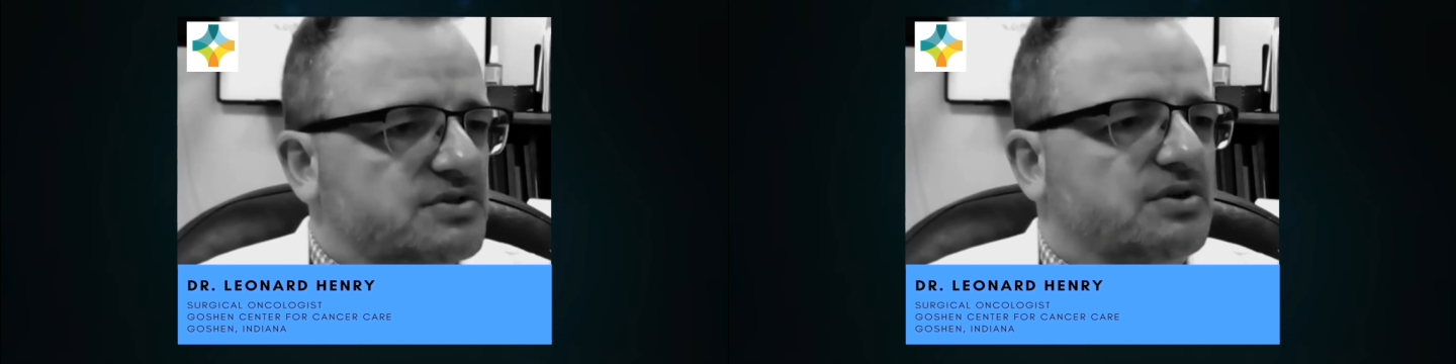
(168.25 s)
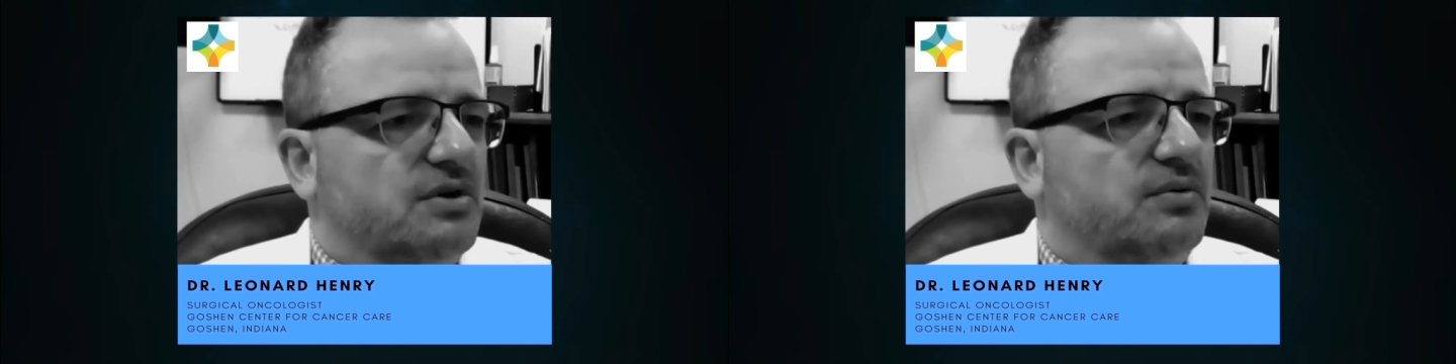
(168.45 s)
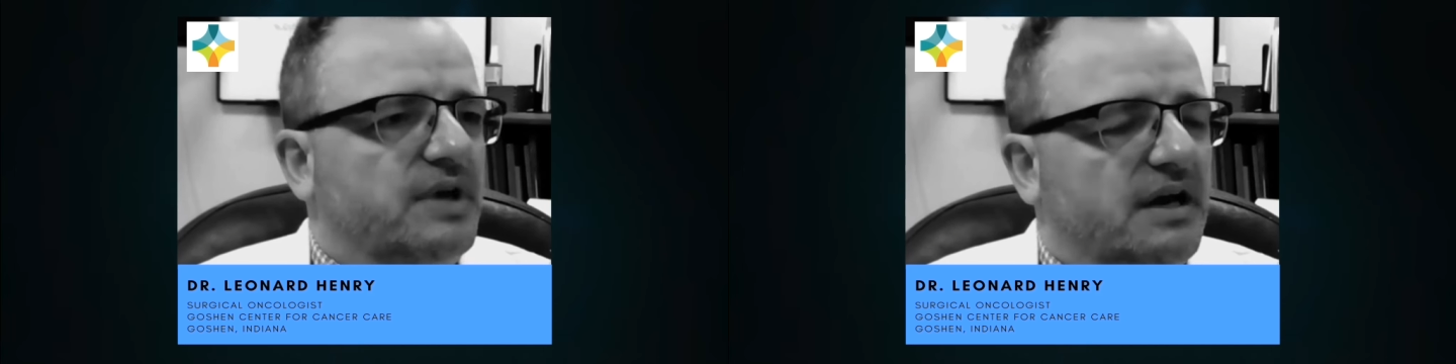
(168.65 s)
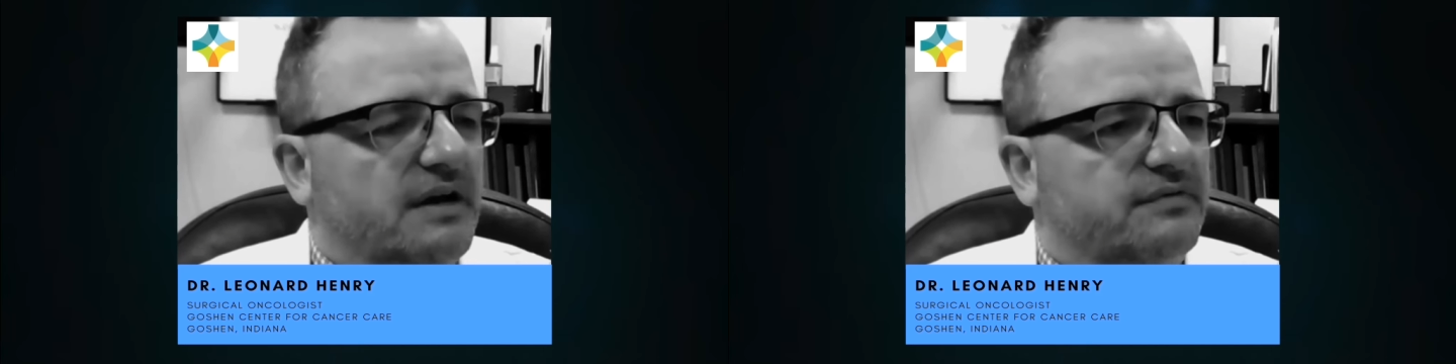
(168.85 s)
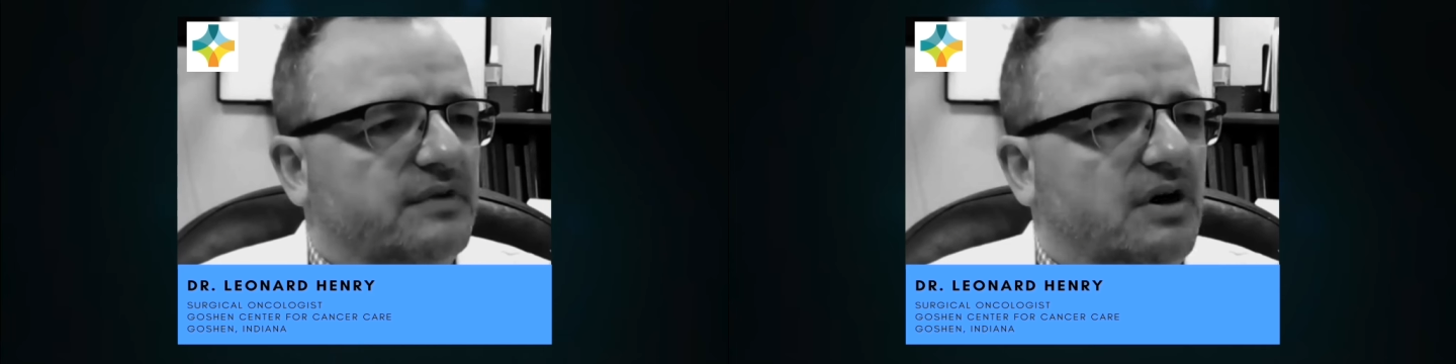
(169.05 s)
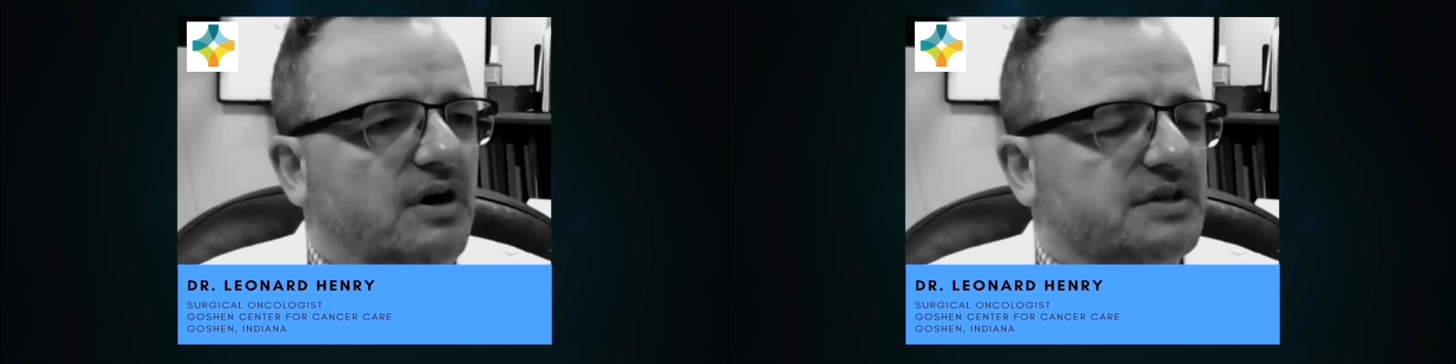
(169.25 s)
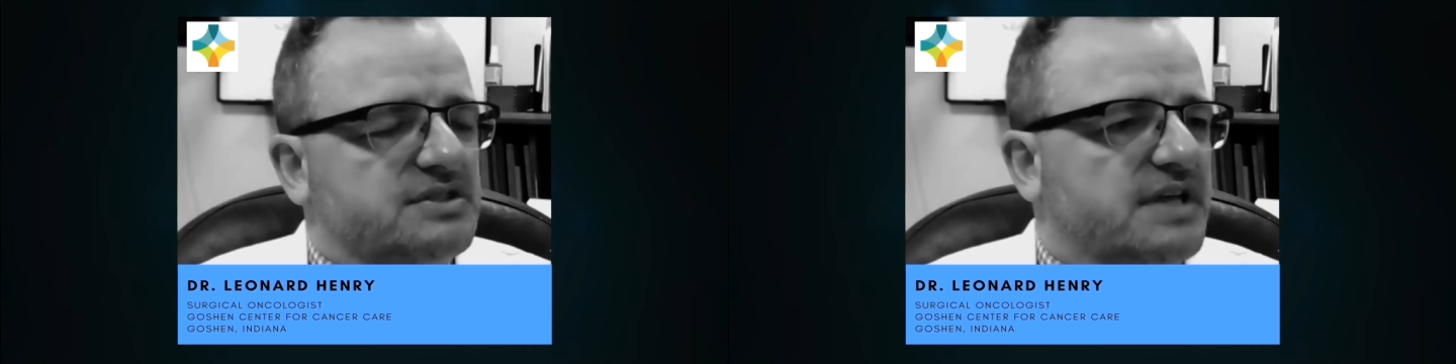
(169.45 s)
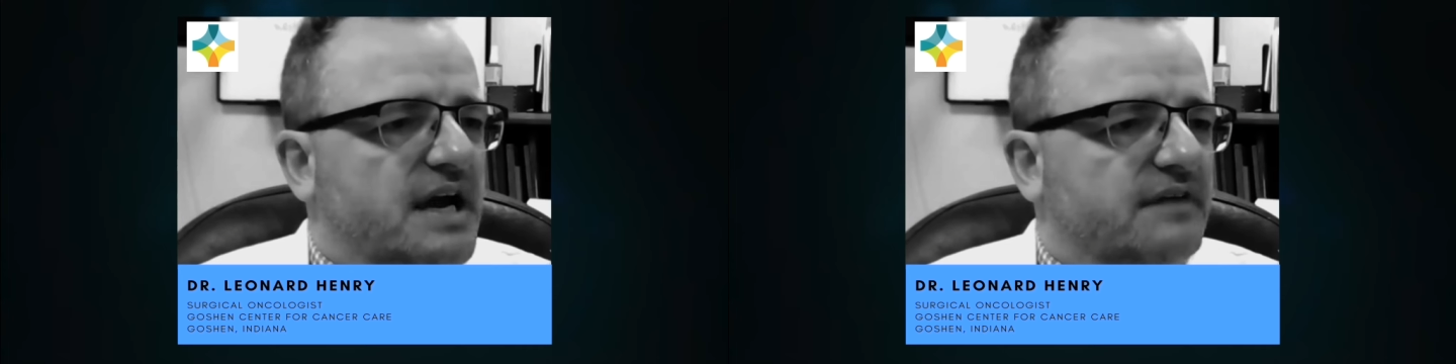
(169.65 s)
So we have
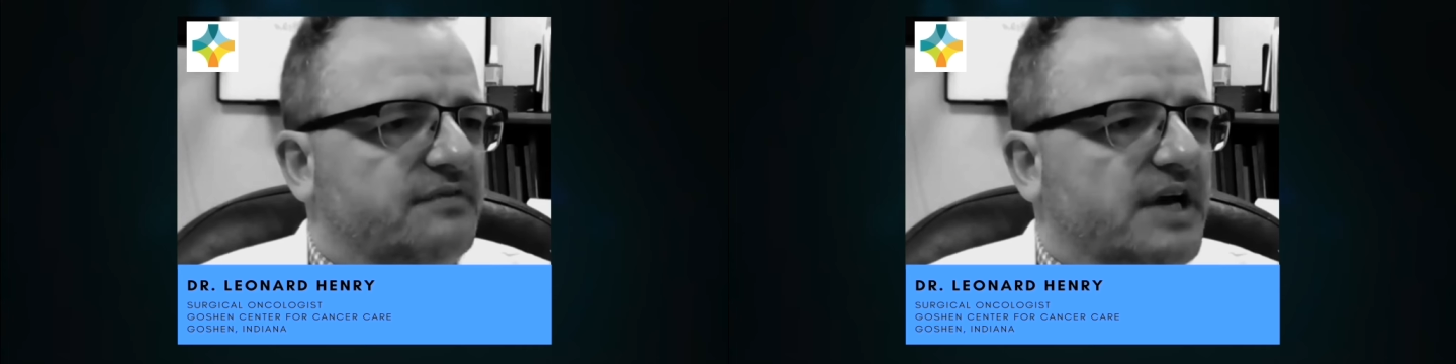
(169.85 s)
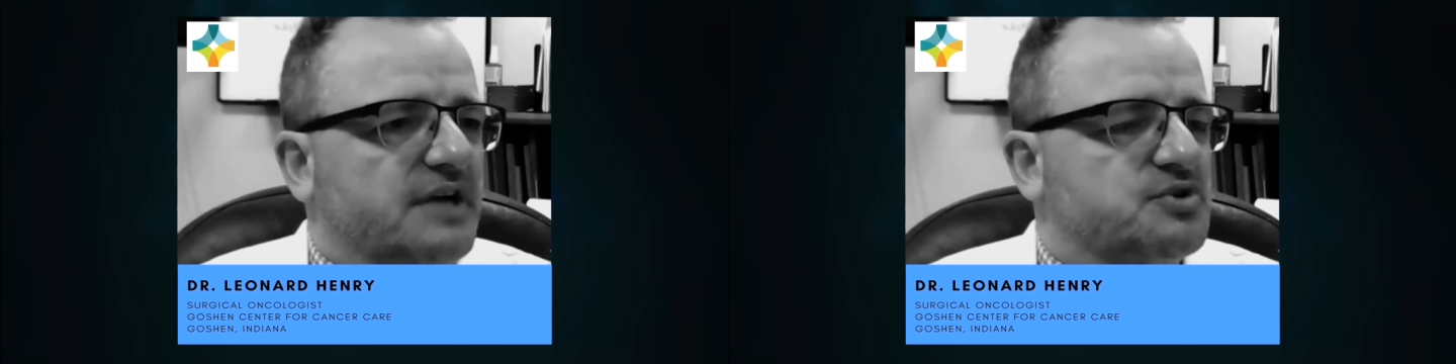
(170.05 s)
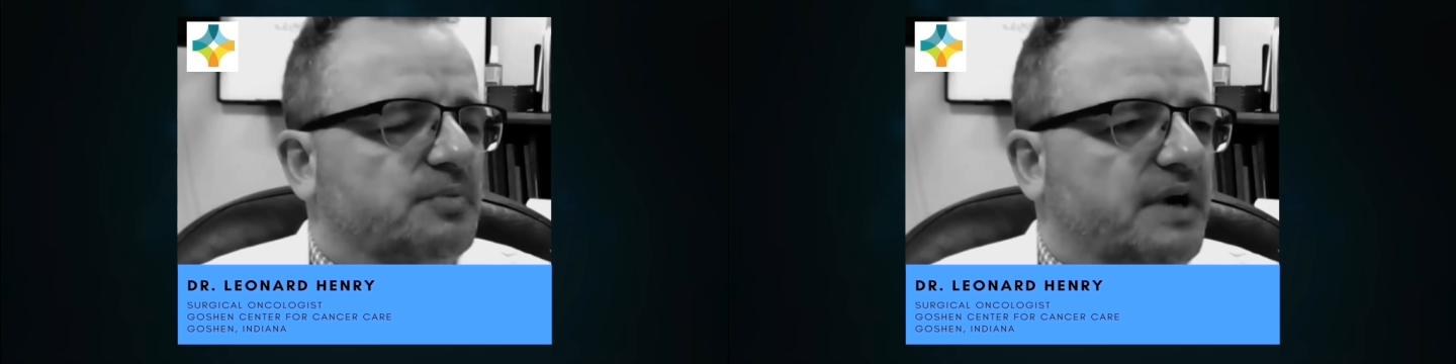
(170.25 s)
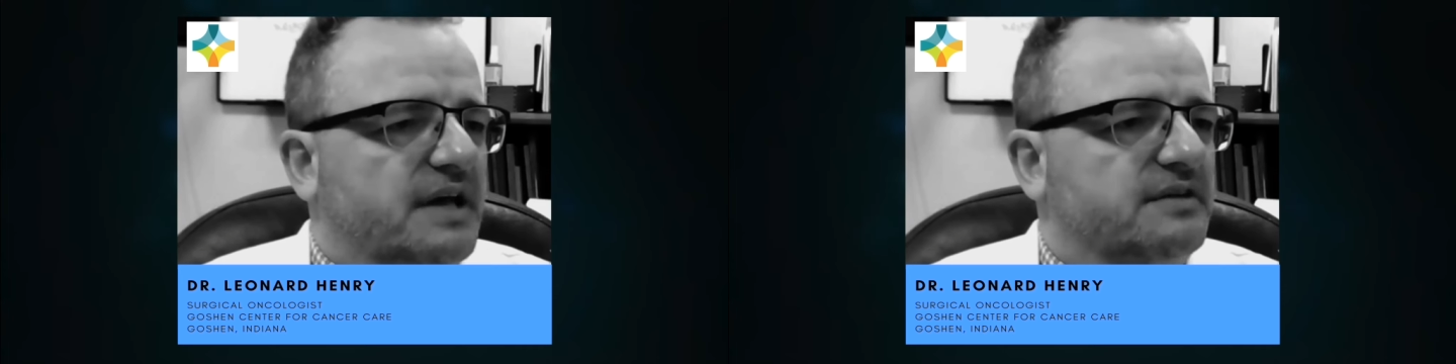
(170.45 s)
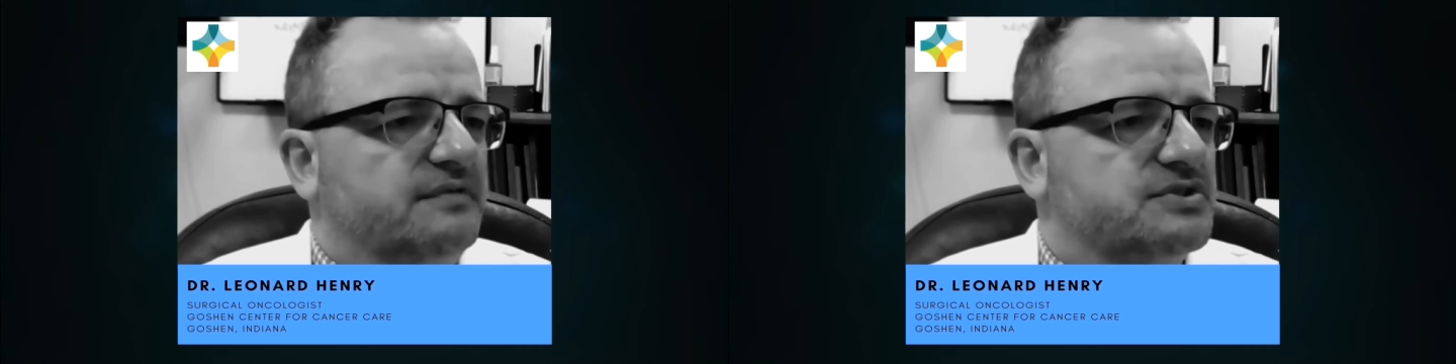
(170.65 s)
on-staff naturopathic